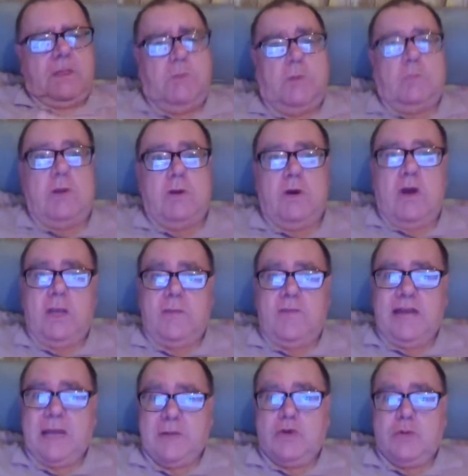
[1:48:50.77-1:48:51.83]
Probably can't
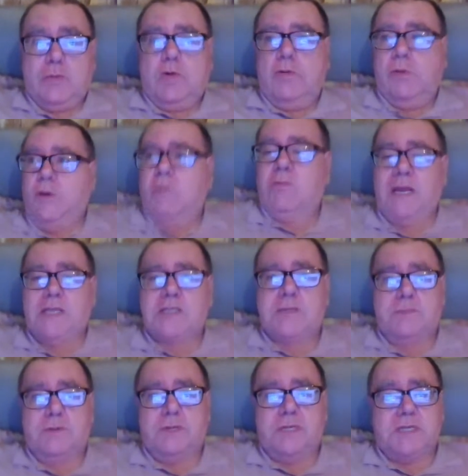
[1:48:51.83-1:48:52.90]
even add up or write a
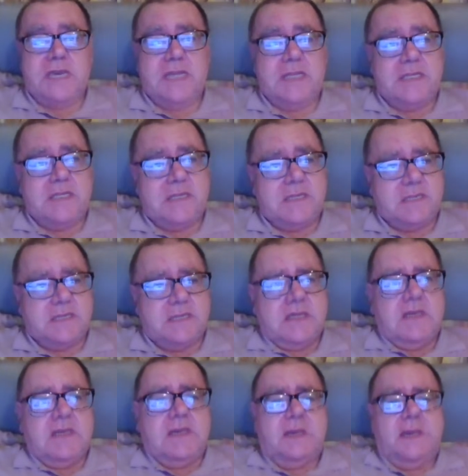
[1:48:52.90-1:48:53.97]
bloody sentence.
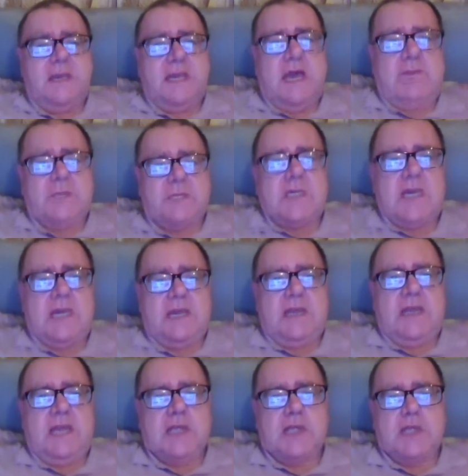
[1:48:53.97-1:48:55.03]
Kevin's saying
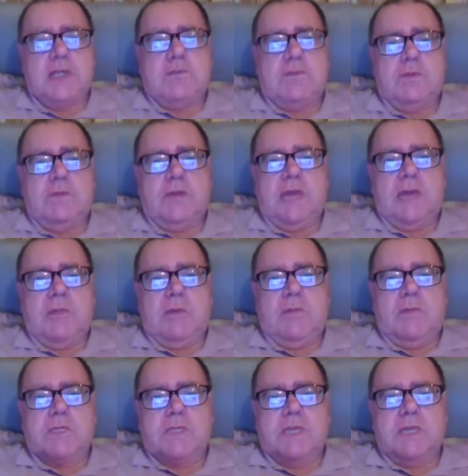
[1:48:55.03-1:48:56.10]
Legend of the
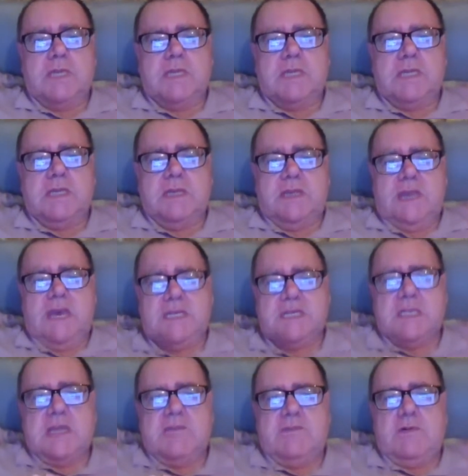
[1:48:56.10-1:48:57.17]
Werewolf is
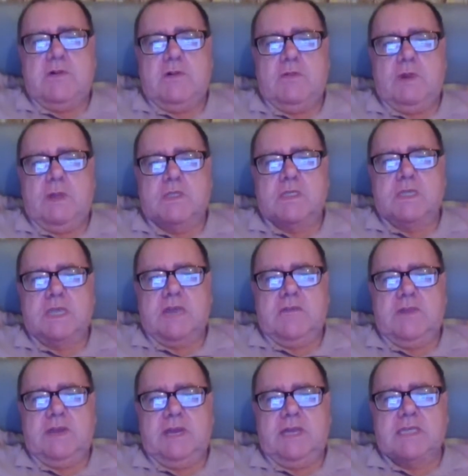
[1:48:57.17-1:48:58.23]
a difficult one to
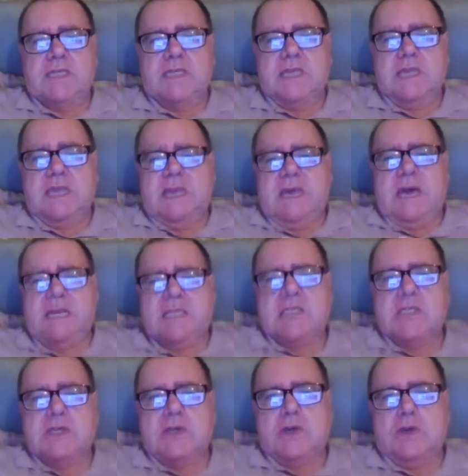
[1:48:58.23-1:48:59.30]
get released, as
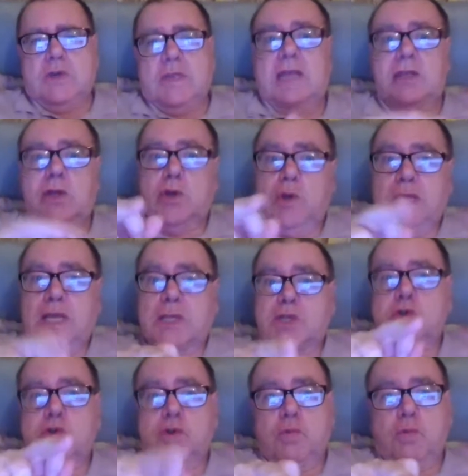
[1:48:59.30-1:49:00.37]
is the Ghoul. Now
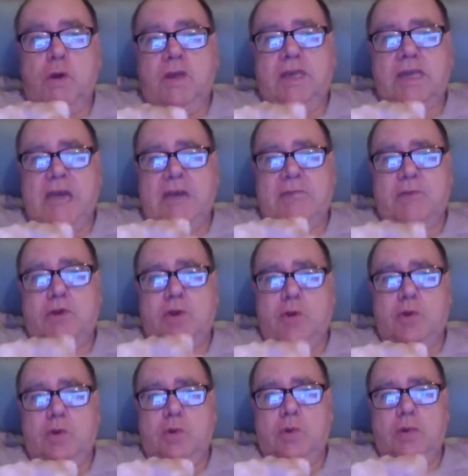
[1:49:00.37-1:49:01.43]
that's another one, Kev. The
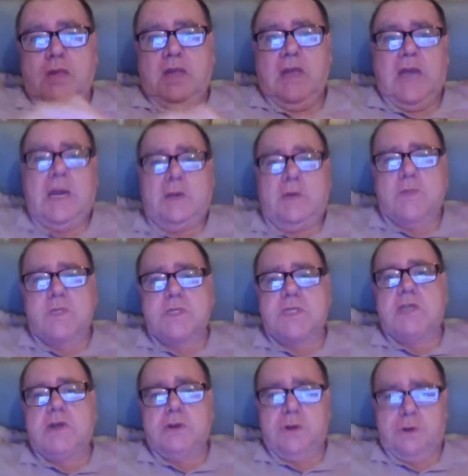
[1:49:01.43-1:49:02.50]
Ghoul. I'd love to
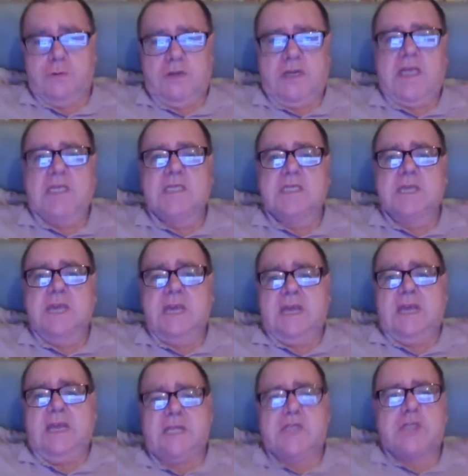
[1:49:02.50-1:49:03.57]
see the Ghoul released.
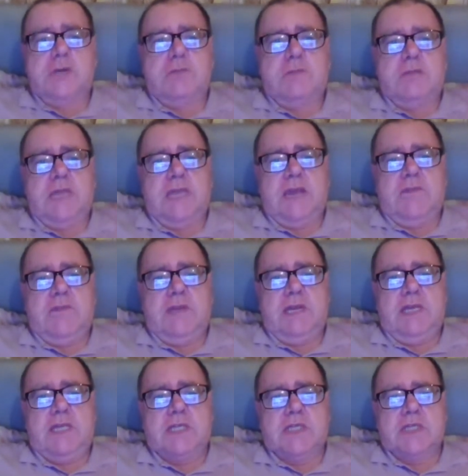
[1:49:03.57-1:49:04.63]
Let's hope they get
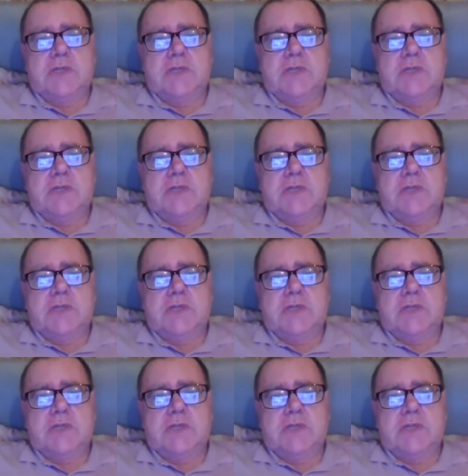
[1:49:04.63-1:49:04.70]
released